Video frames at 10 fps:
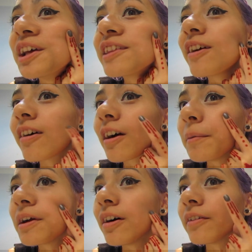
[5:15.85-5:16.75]
It's not
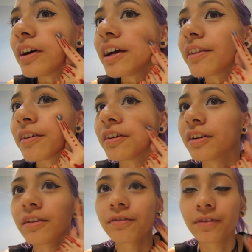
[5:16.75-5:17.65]
coming off either.
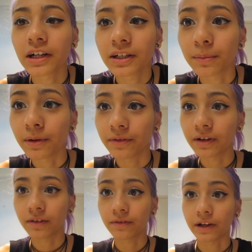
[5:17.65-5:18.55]
You fucked up my
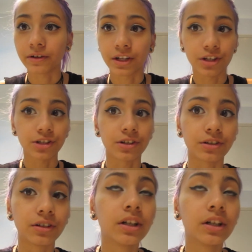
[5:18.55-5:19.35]
fucking foundation.